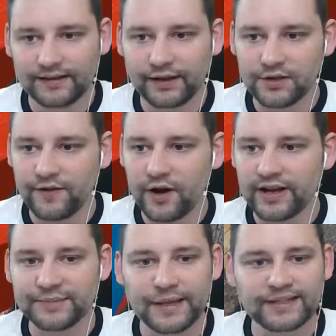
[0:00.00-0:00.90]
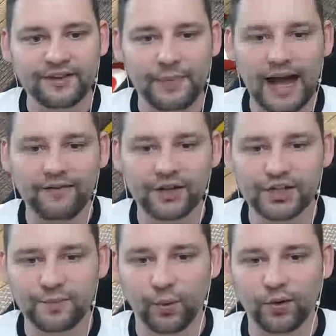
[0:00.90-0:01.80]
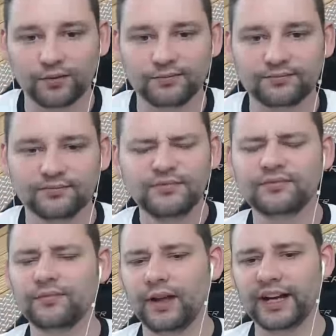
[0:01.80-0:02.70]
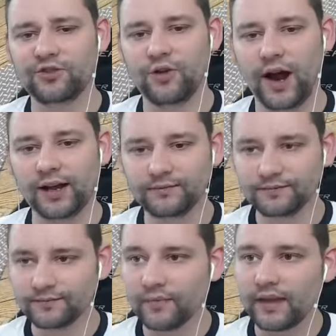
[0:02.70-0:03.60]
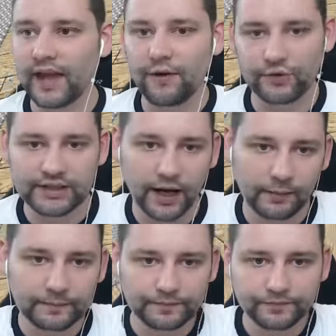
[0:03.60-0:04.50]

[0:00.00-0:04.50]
That was a very expensive path I just bought. I cry every time.